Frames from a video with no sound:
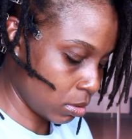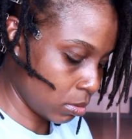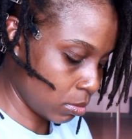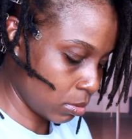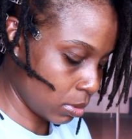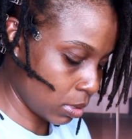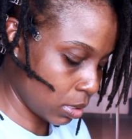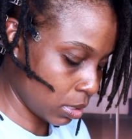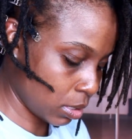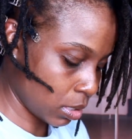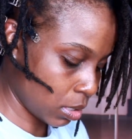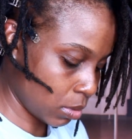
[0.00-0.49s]

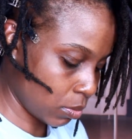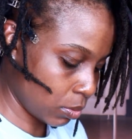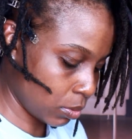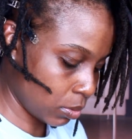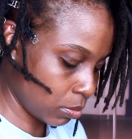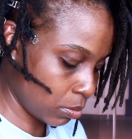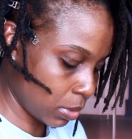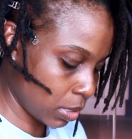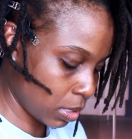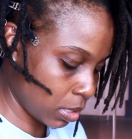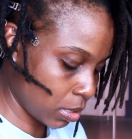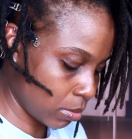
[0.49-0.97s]
I'm like, I
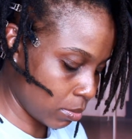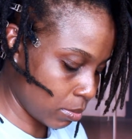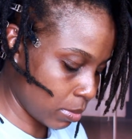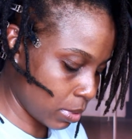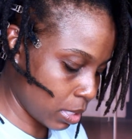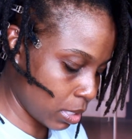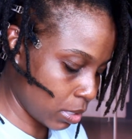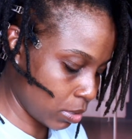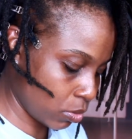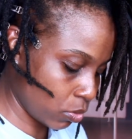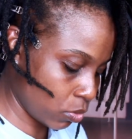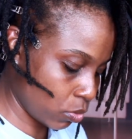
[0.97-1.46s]
was making
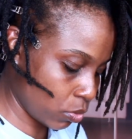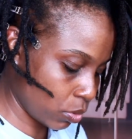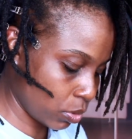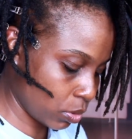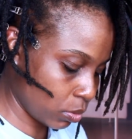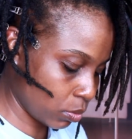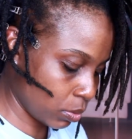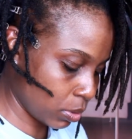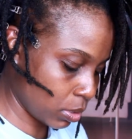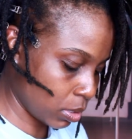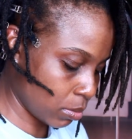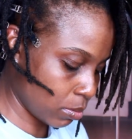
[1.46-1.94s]
mad
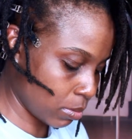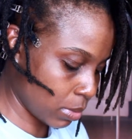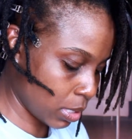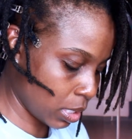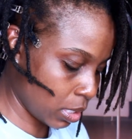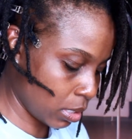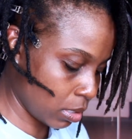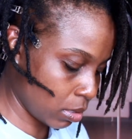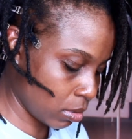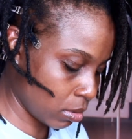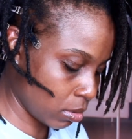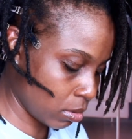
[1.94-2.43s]
noise with the
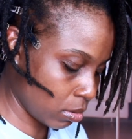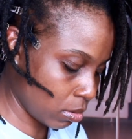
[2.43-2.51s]
mic.